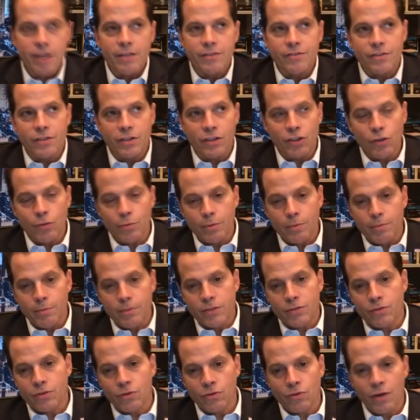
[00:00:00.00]
It's the Cuban
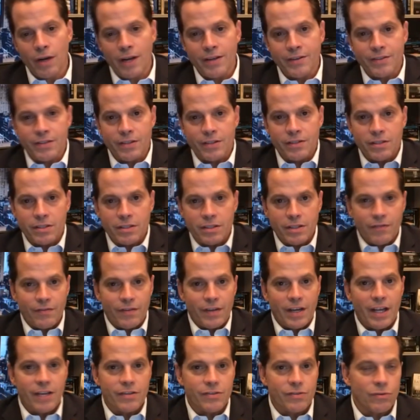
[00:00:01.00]
Missile Crisis. It's the
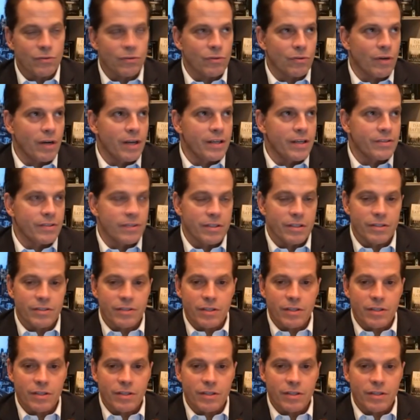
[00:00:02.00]
financial crisis.